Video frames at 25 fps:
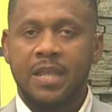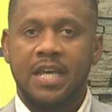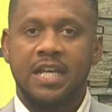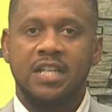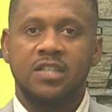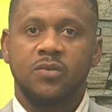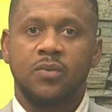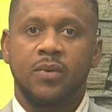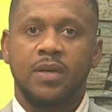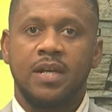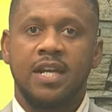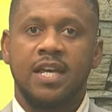
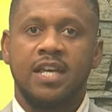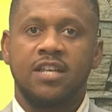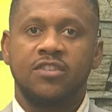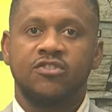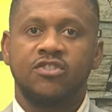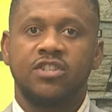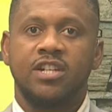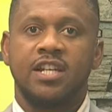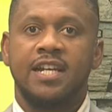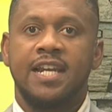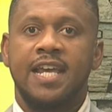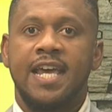as well as
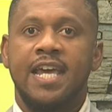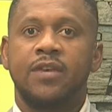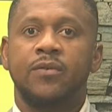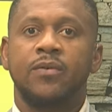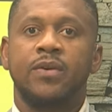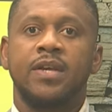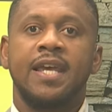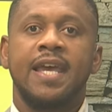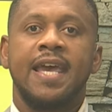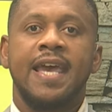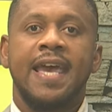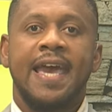Chinelle
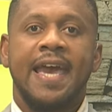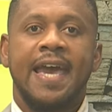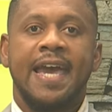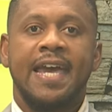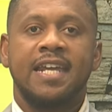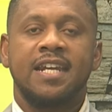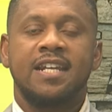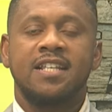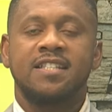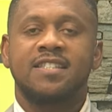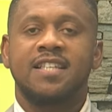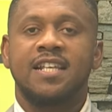Henry
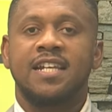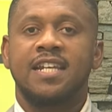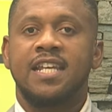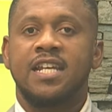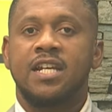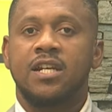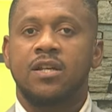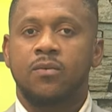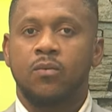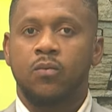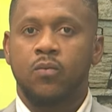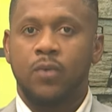and
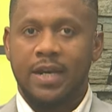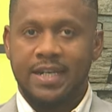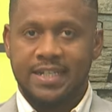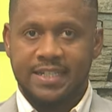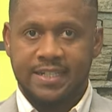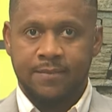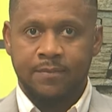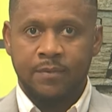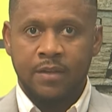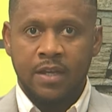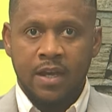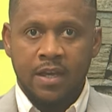Celina
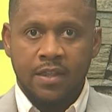Whyte.